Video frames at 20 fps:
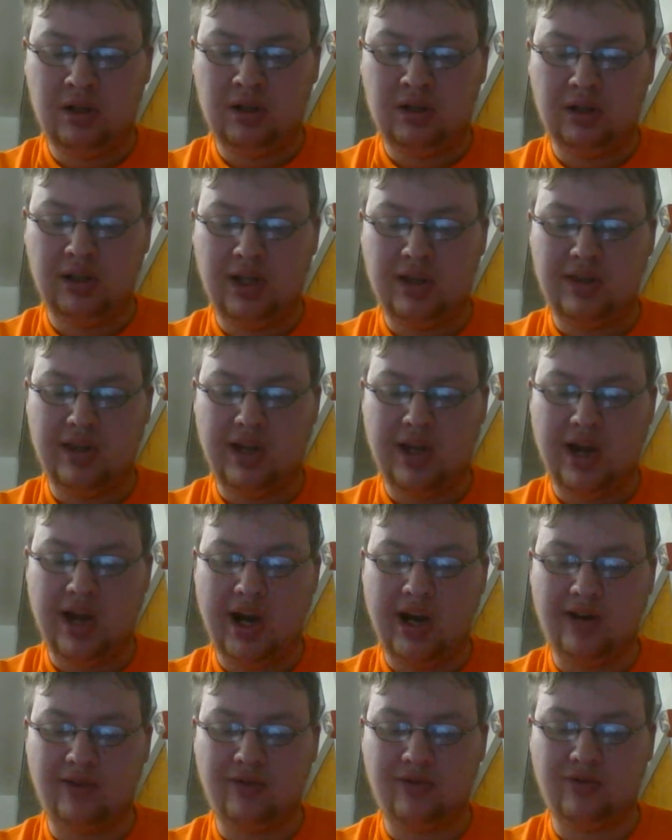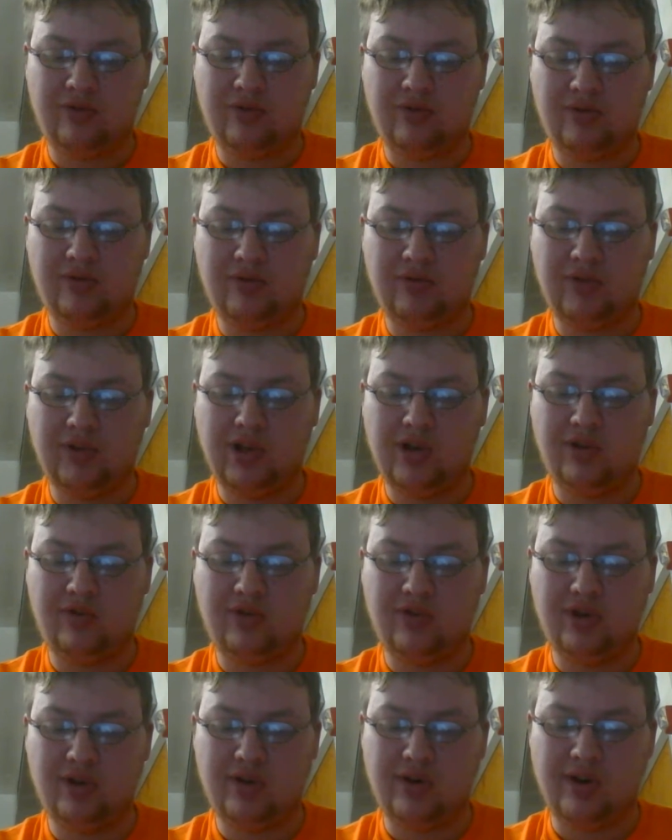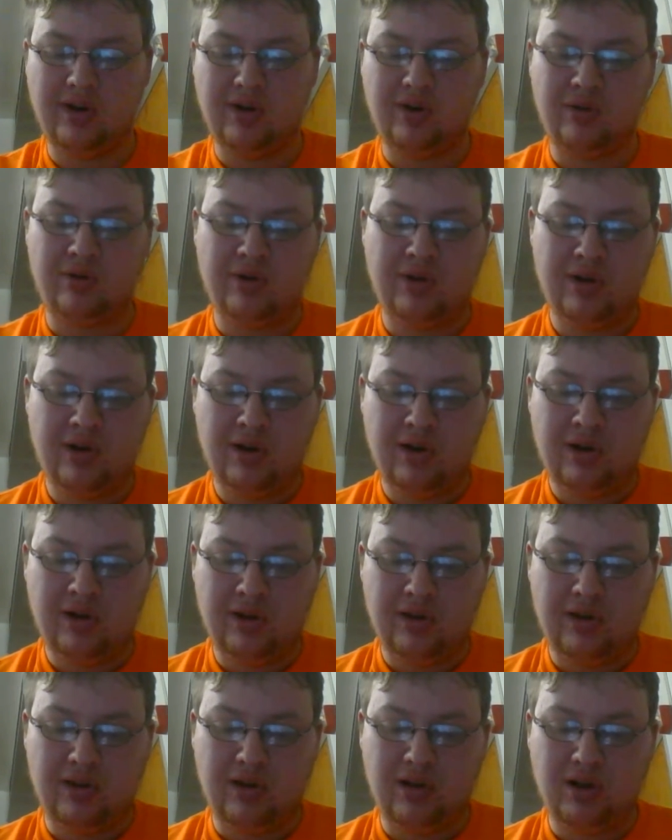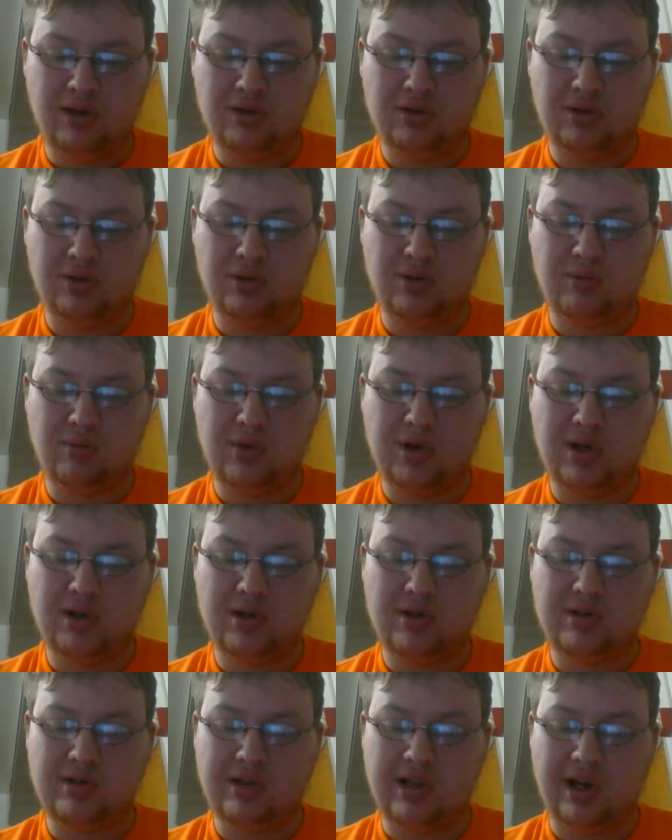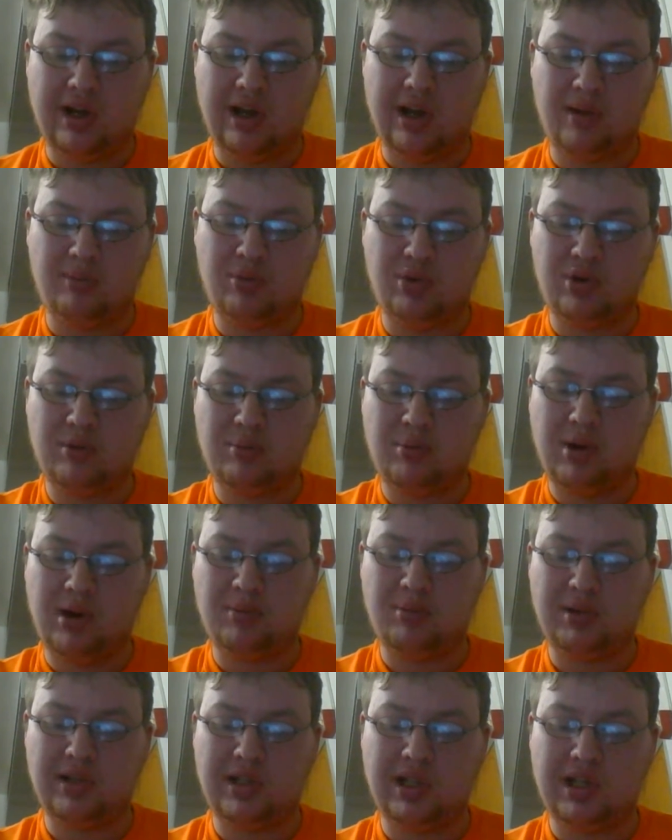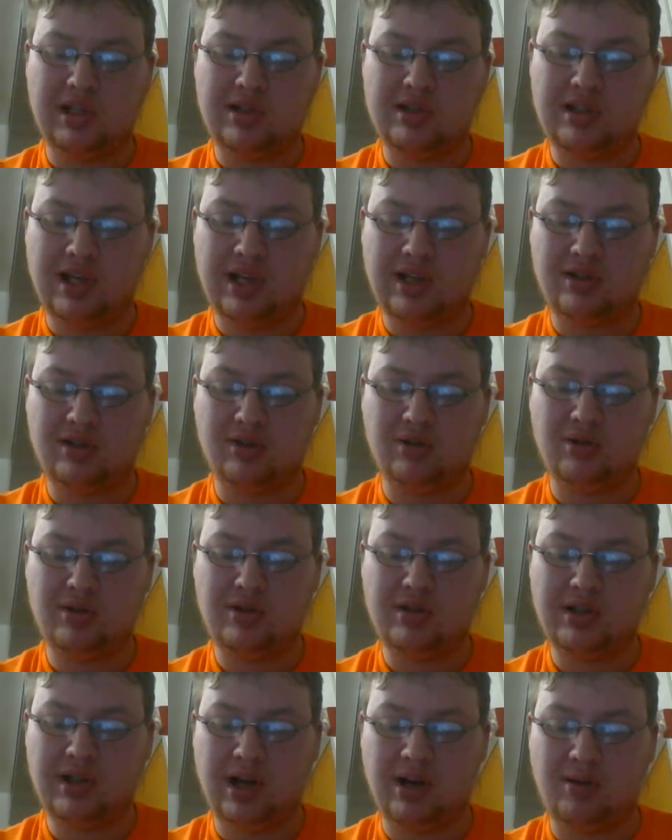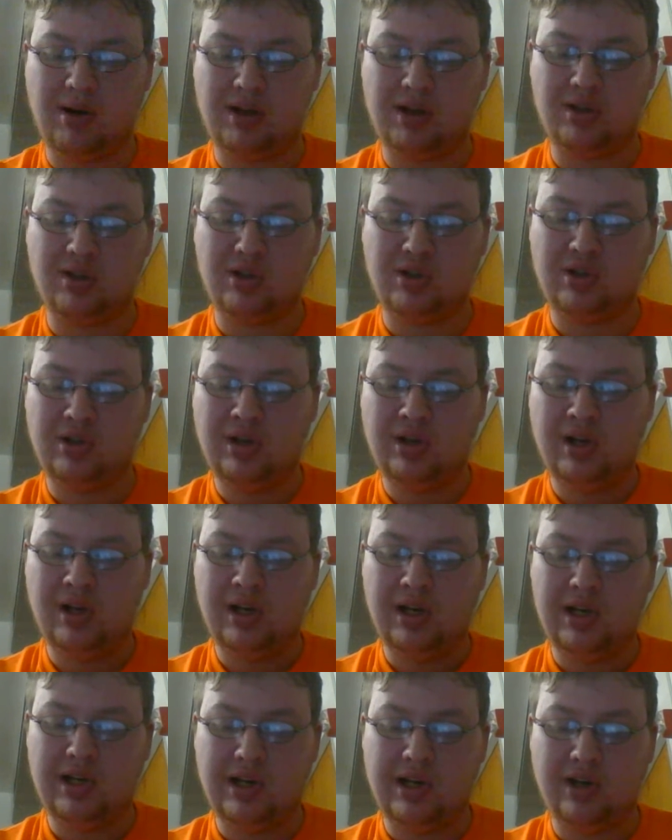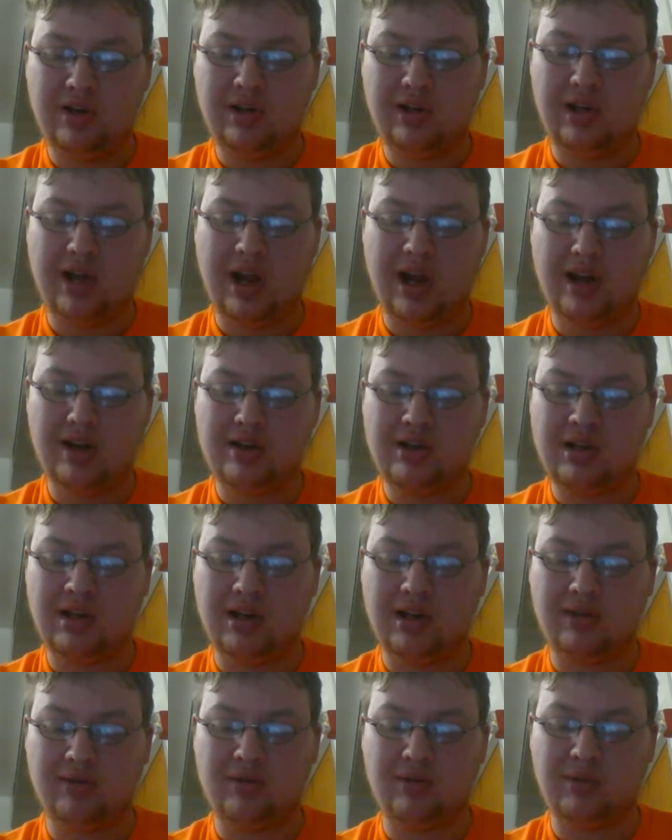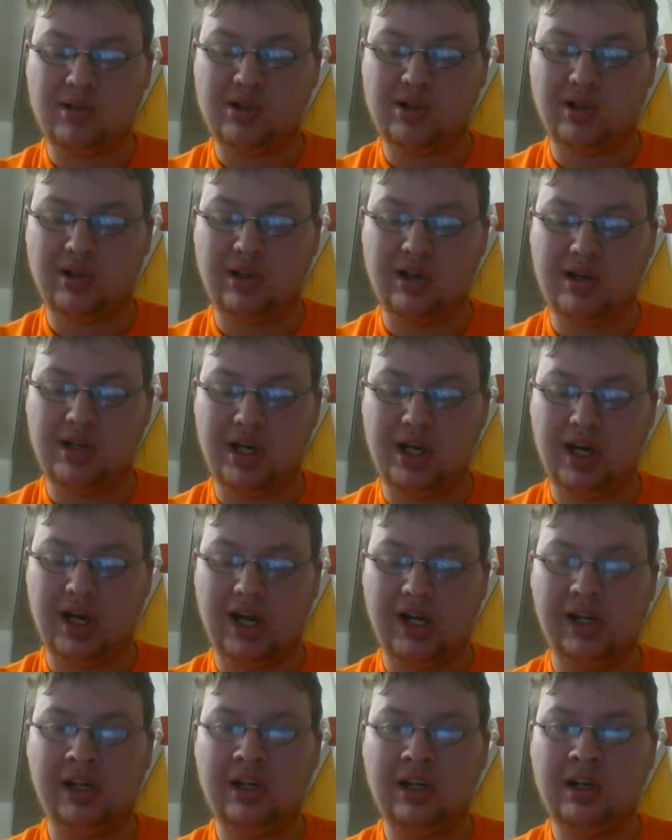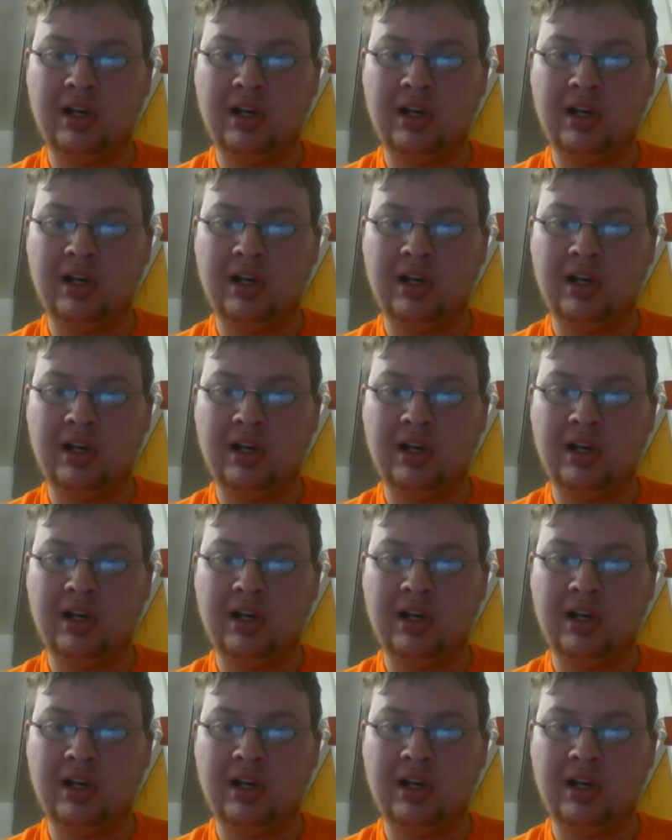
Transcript: let the hate flow through you. Those are the words that Emperor Palpatine says to Luke Skywalker near the end of The Return of the Jedi.